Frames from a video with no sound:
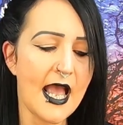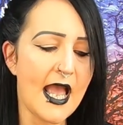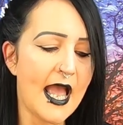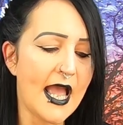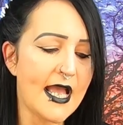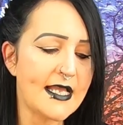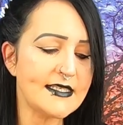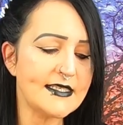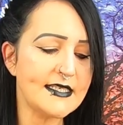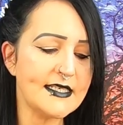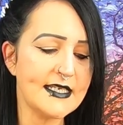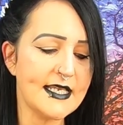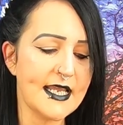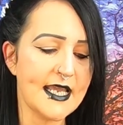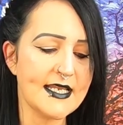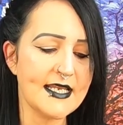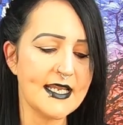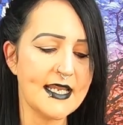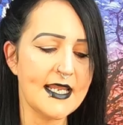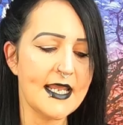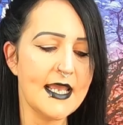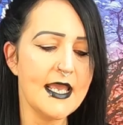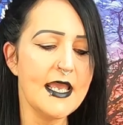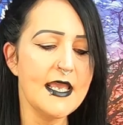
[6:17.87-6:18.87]
I had to get
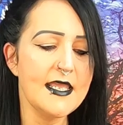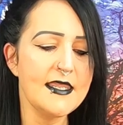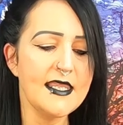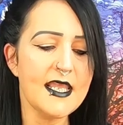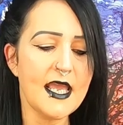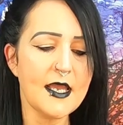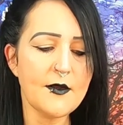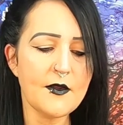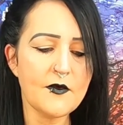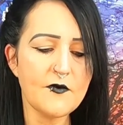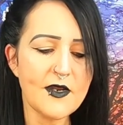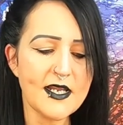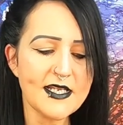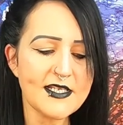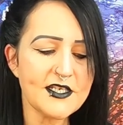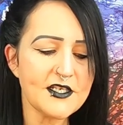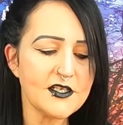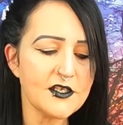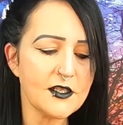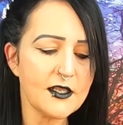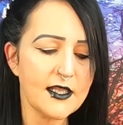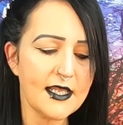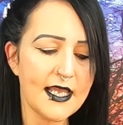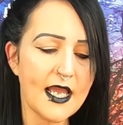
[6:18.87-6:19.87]
it. Now,
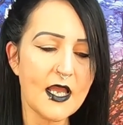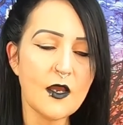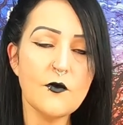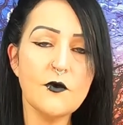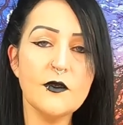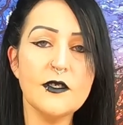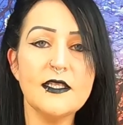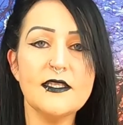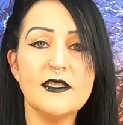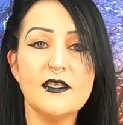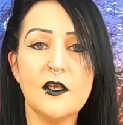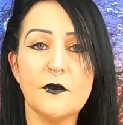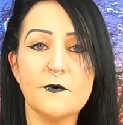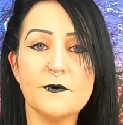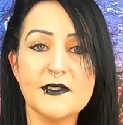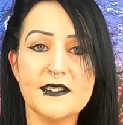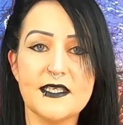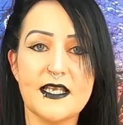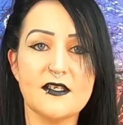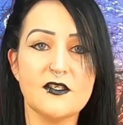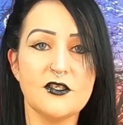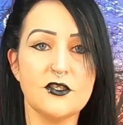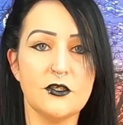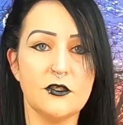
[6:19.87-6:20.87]
originally, I wanted the
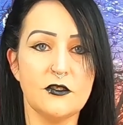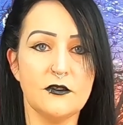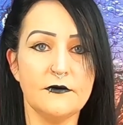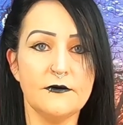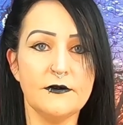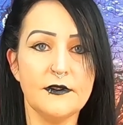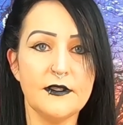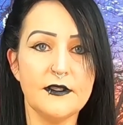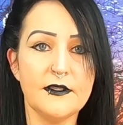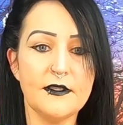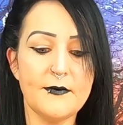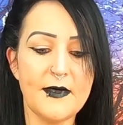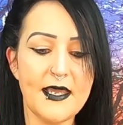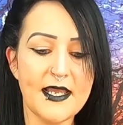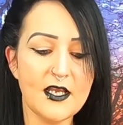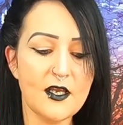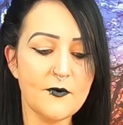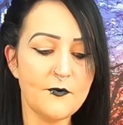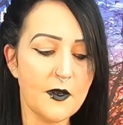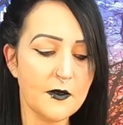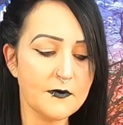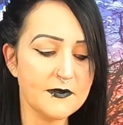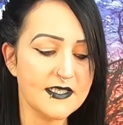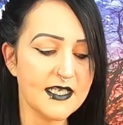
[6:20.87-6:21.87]
Obsession, the
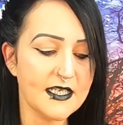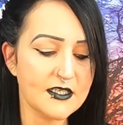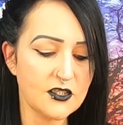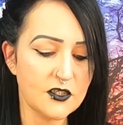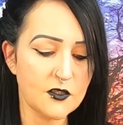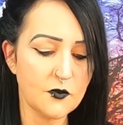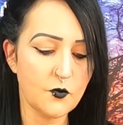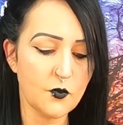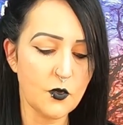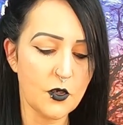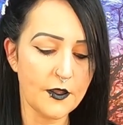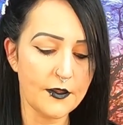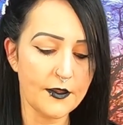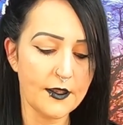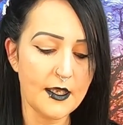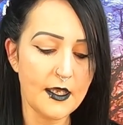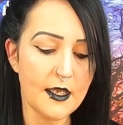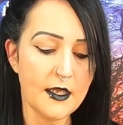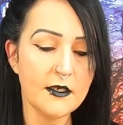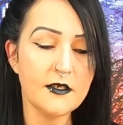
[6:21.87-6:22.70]
Makeup Obsession one,